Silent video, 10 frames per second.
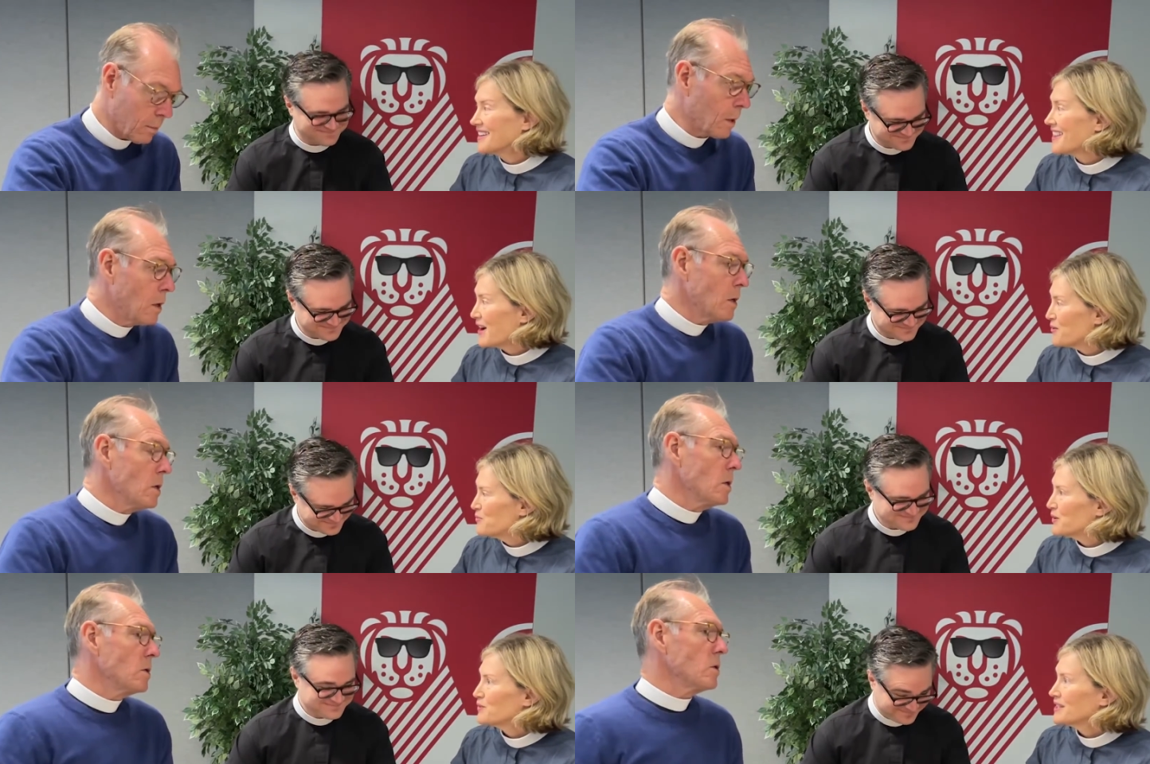Speaker 1: That would
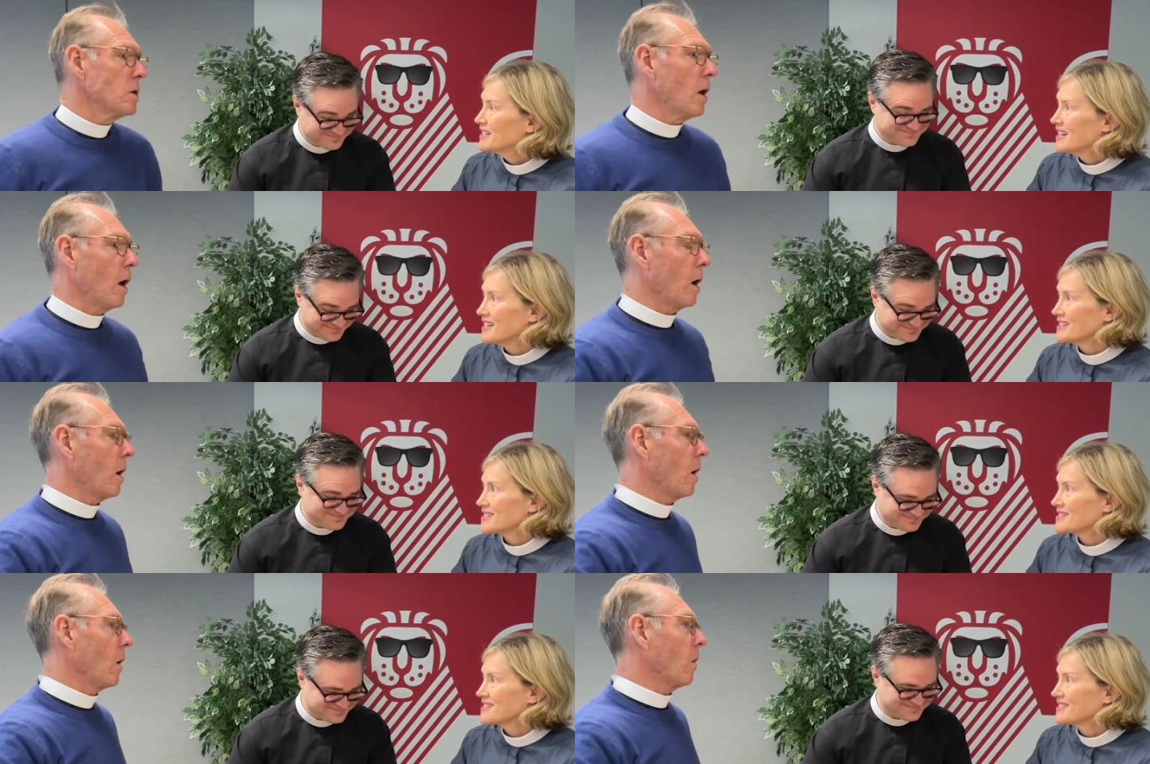be really
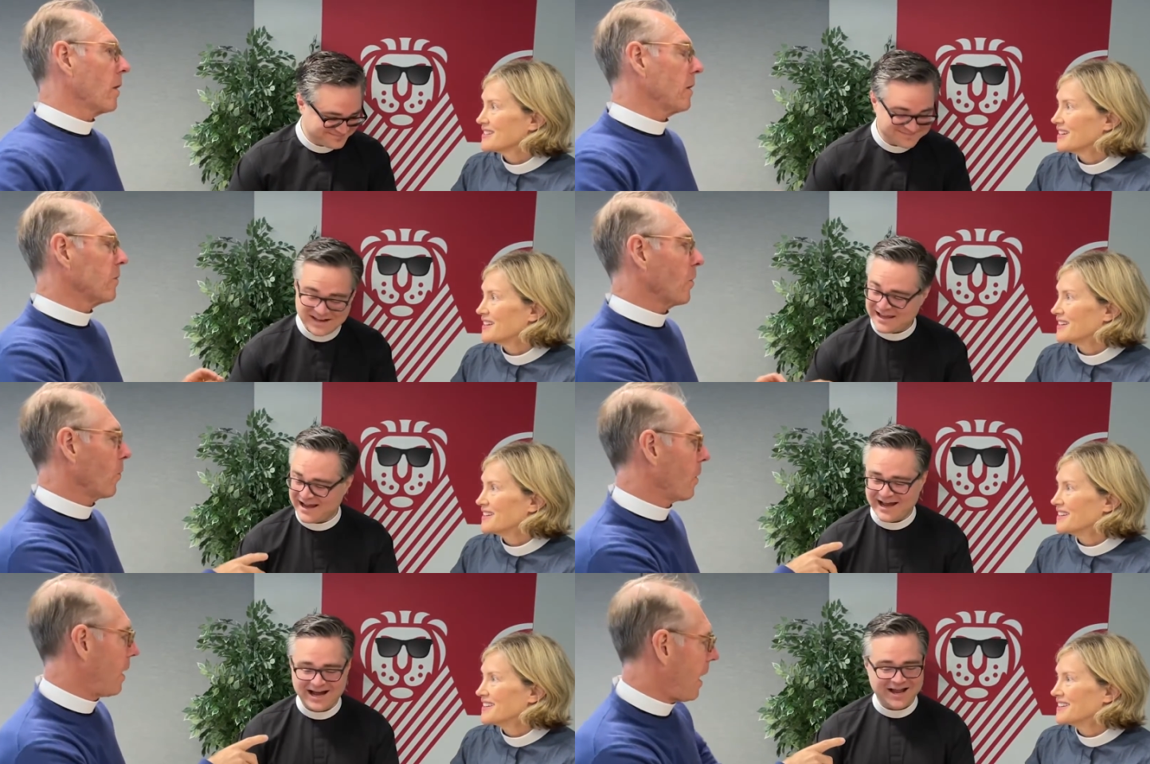nice. Uh, okay, so
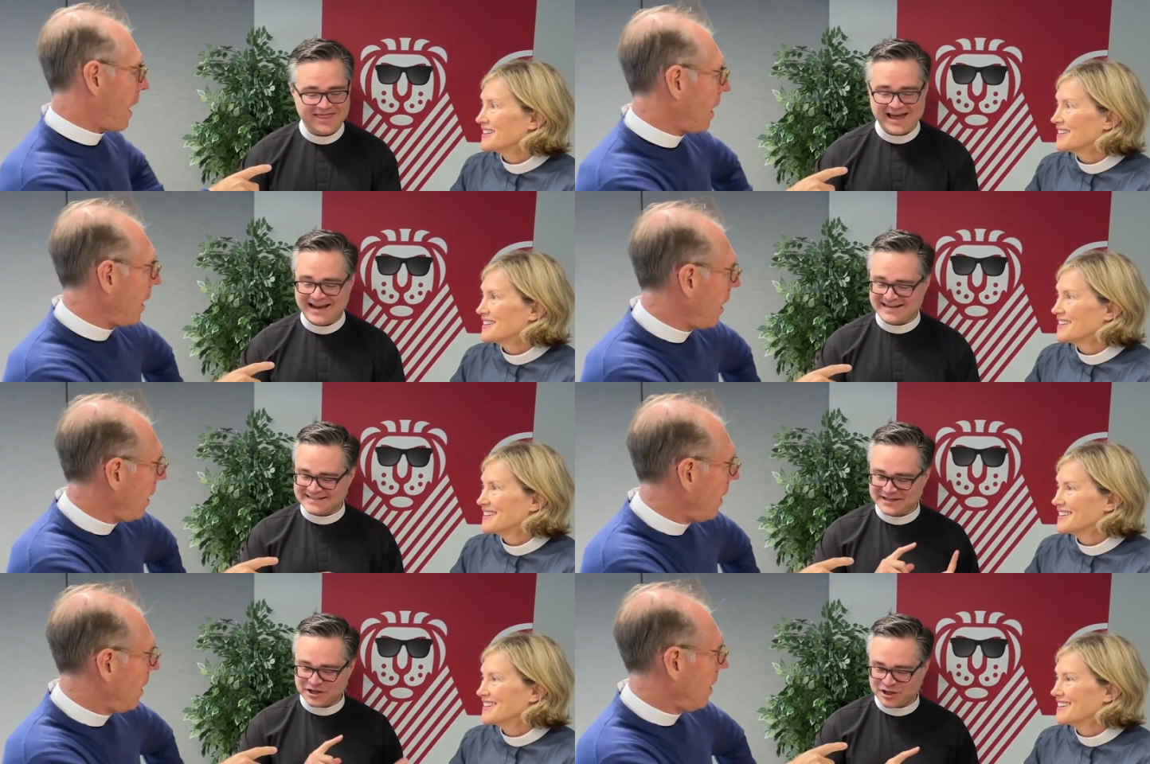
Speaker 2: yeah, that is
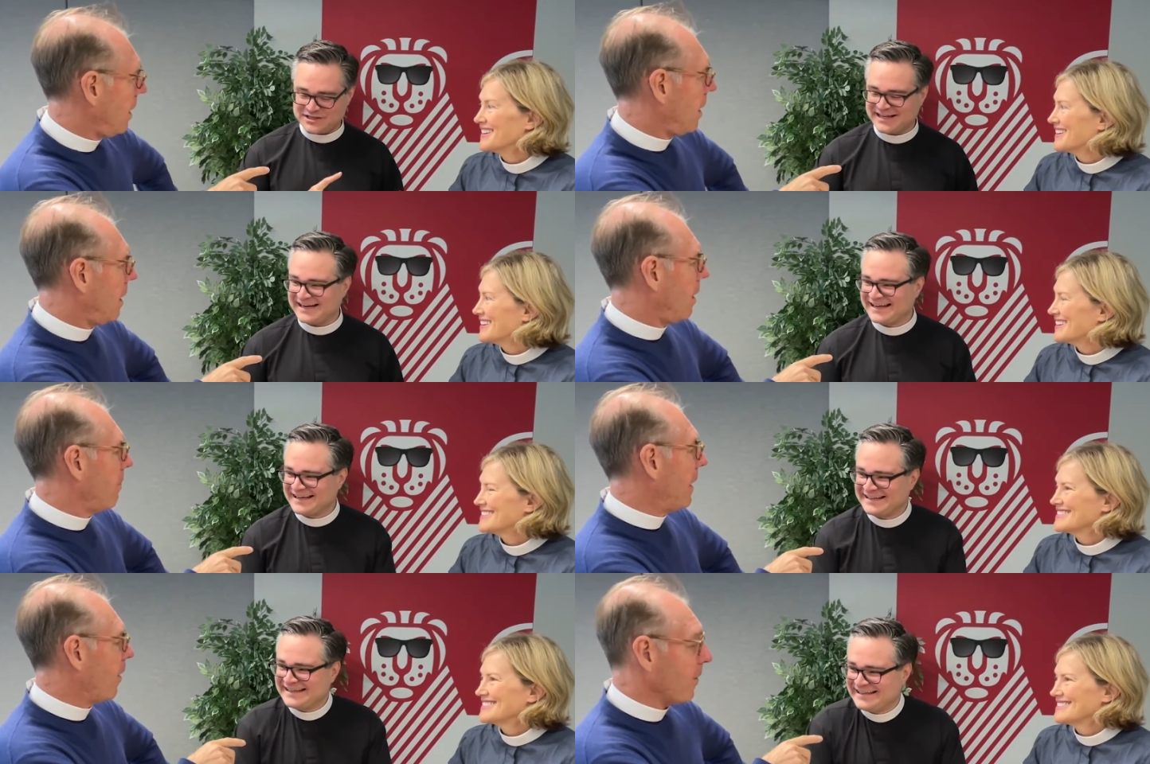a good take. Uh,
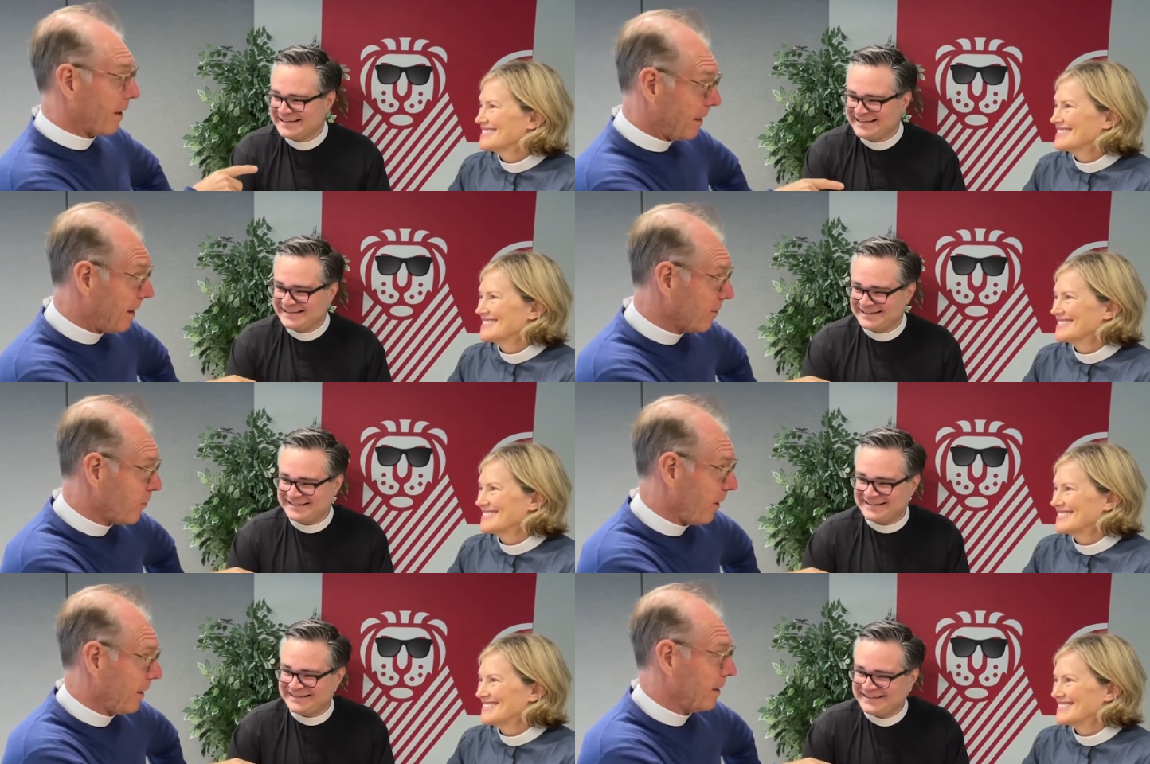may, oh, that is
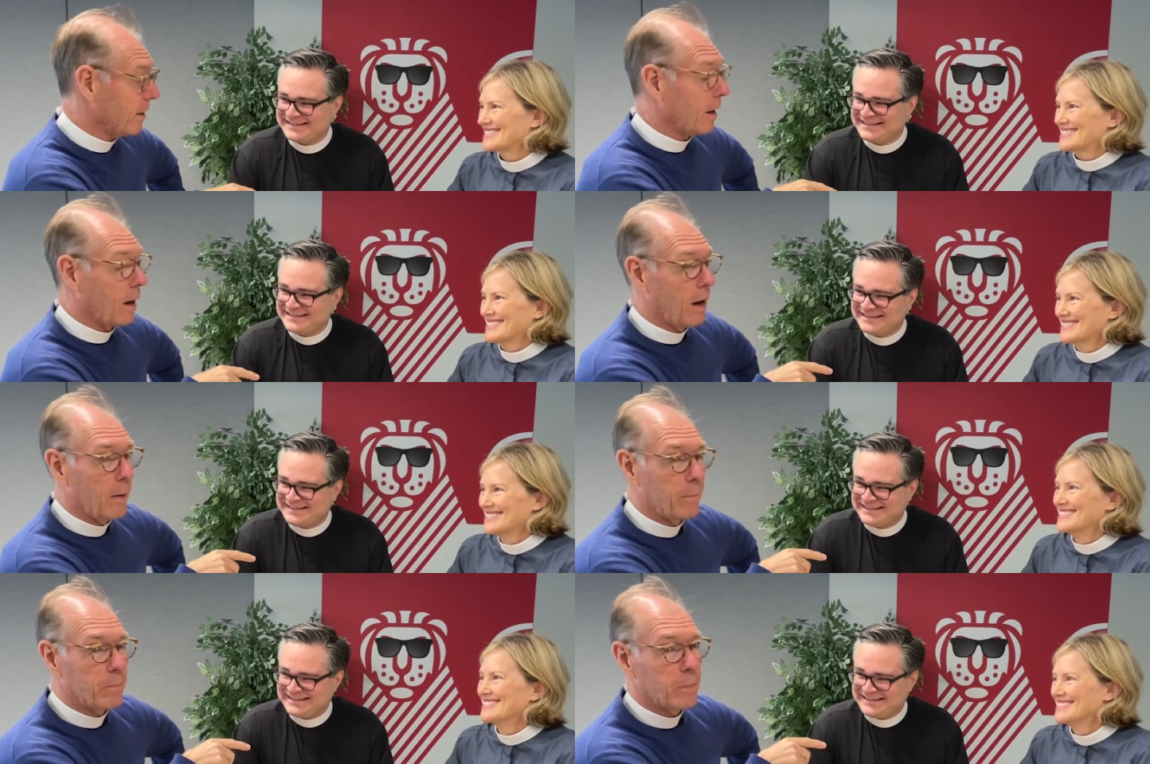funny.
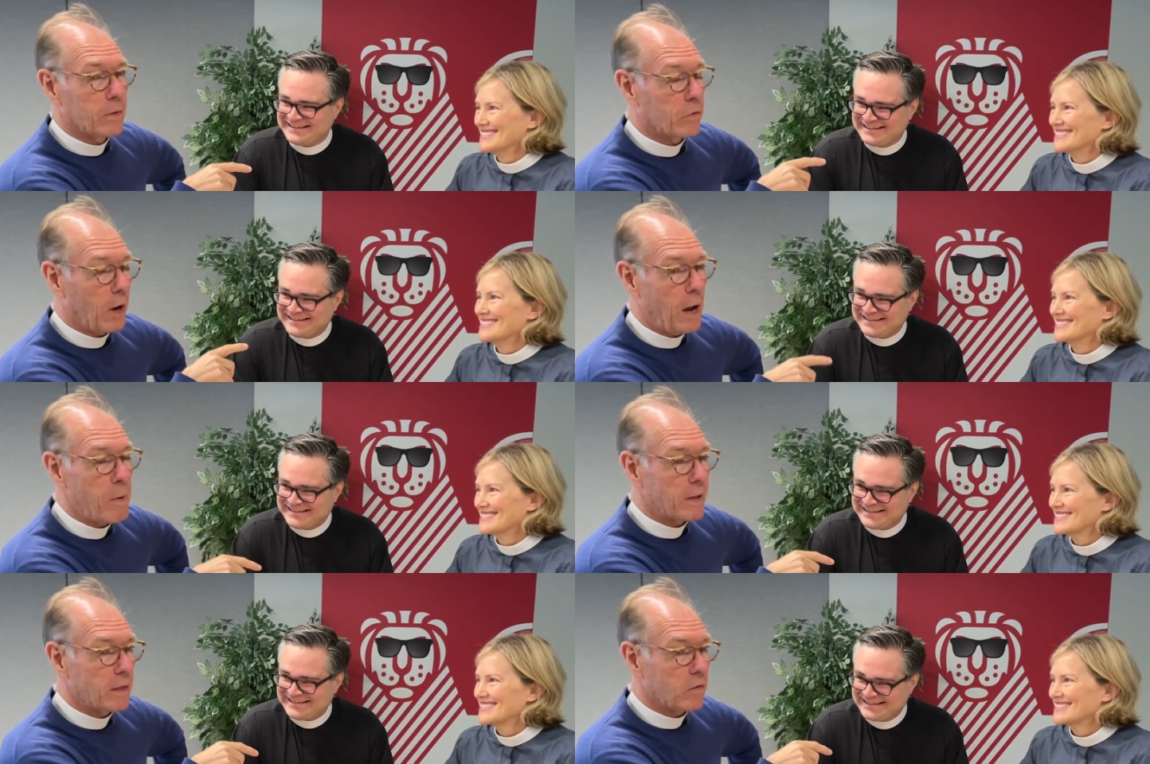Um, so how
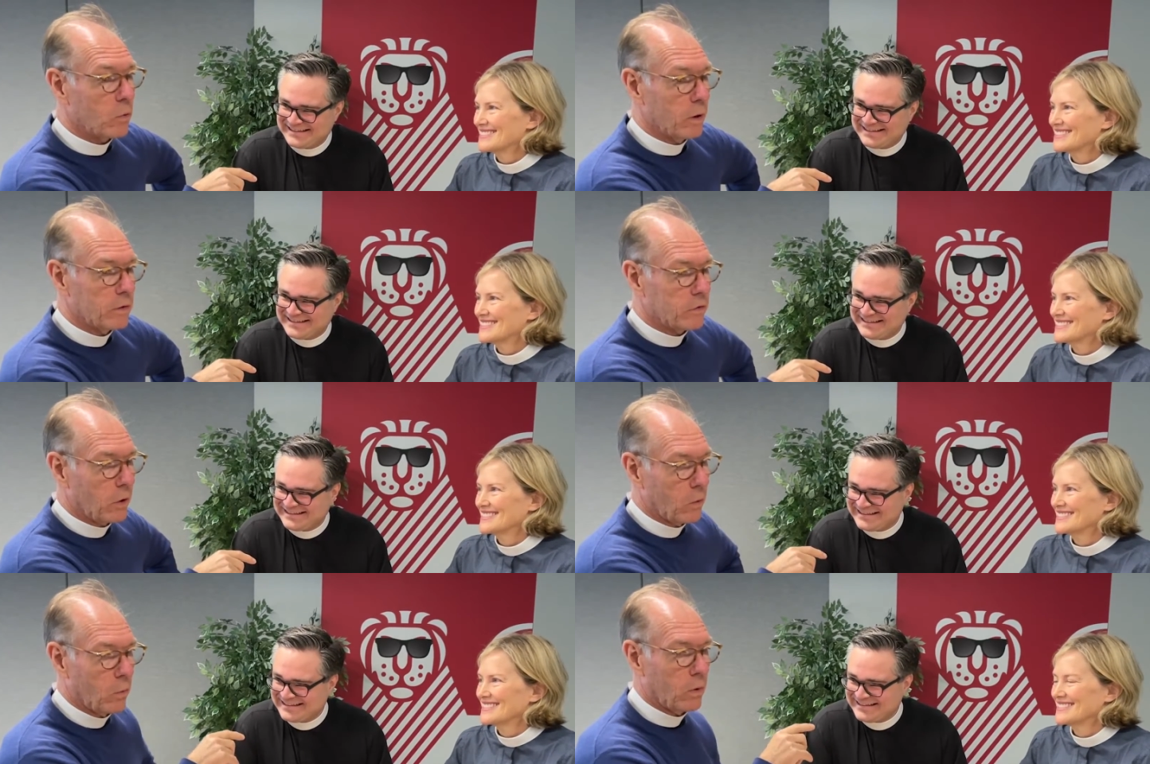about this one?
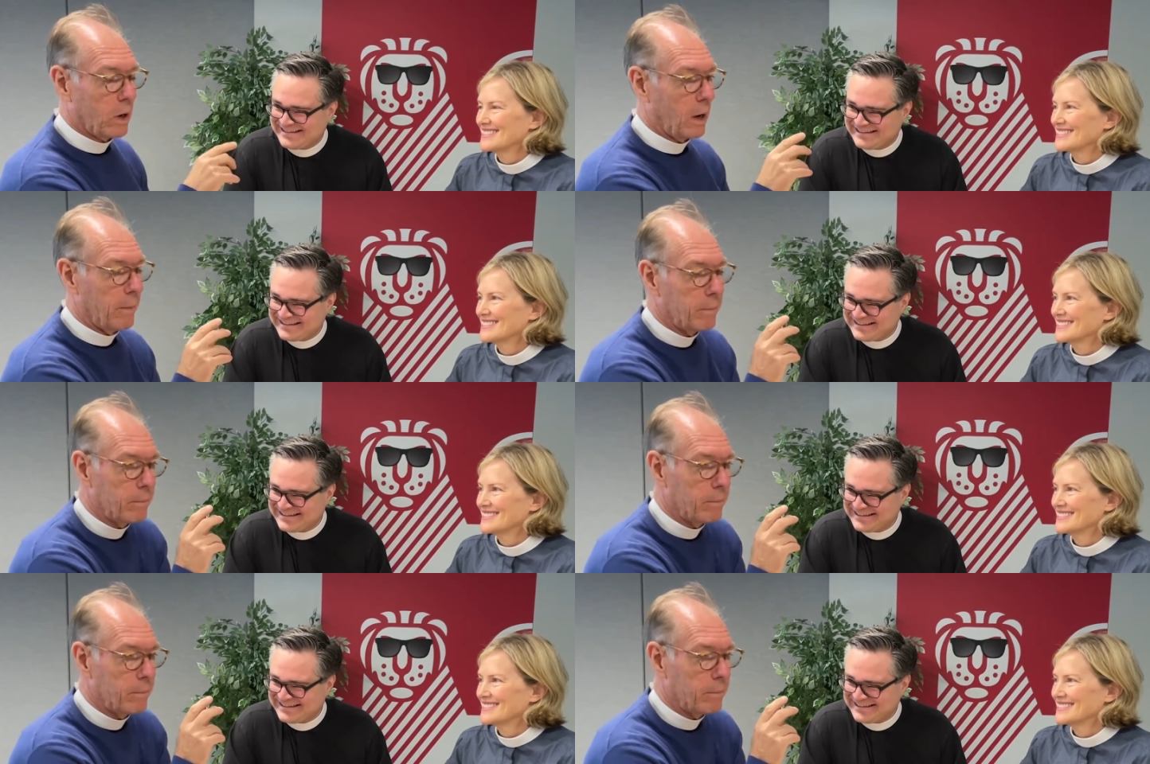So uh,